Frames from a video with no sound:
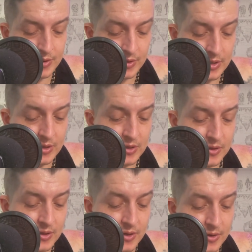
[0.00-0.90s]
into
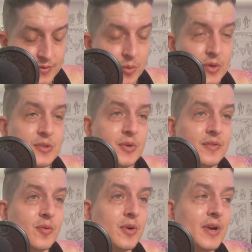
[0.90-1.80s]
the year of
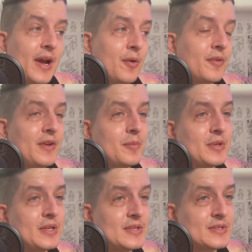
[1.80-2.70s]
2024 now. Her
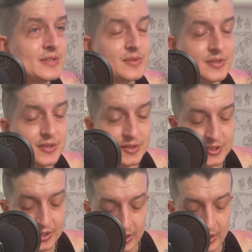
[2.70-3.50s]
family is still searching.